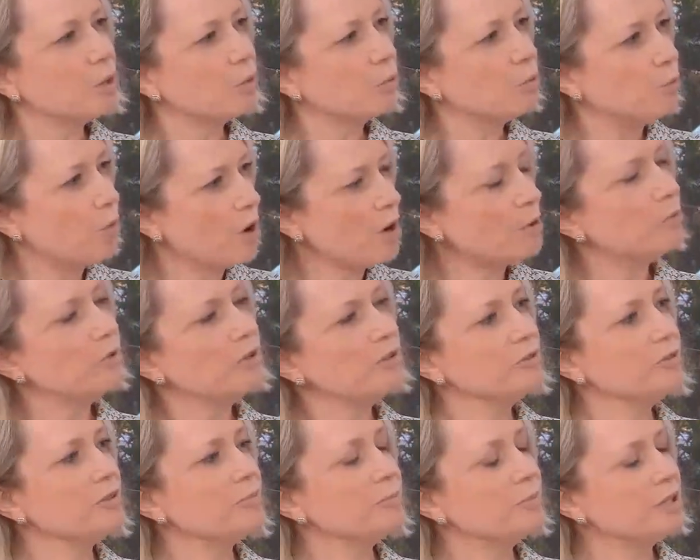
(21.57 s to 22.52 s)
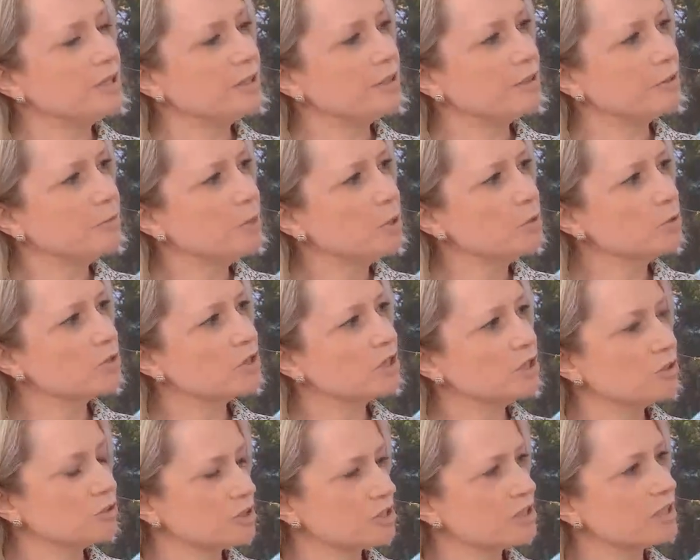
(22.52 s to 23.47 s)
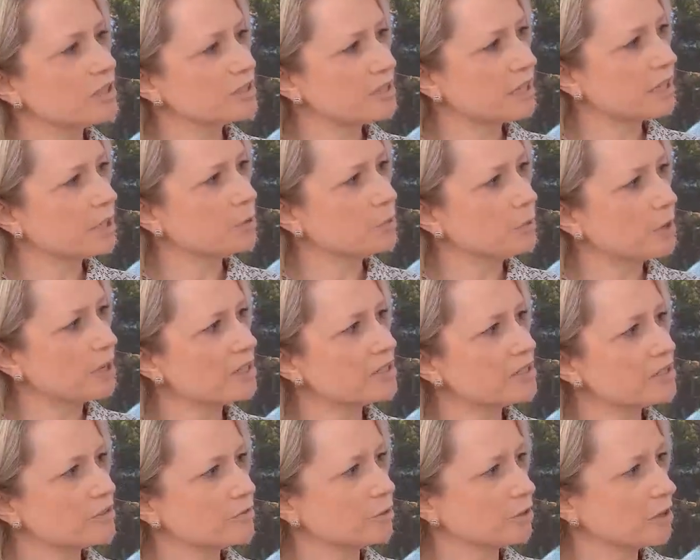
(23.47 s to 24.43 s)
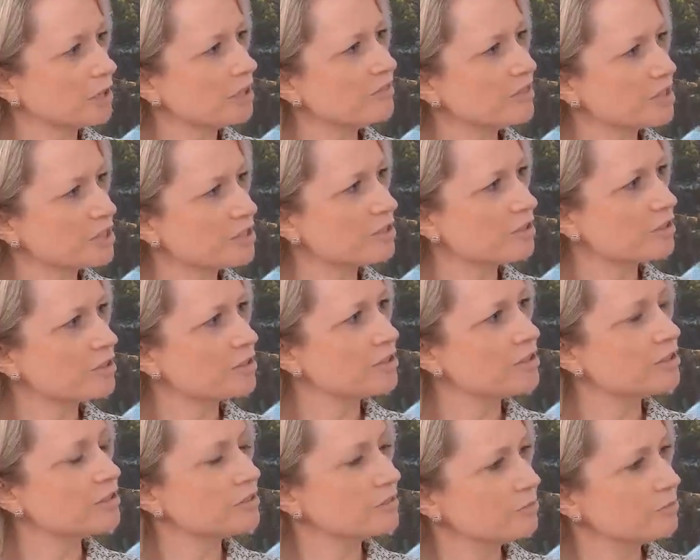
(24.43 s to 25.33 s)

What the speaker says: What will be the most interesting takeaways for the investors?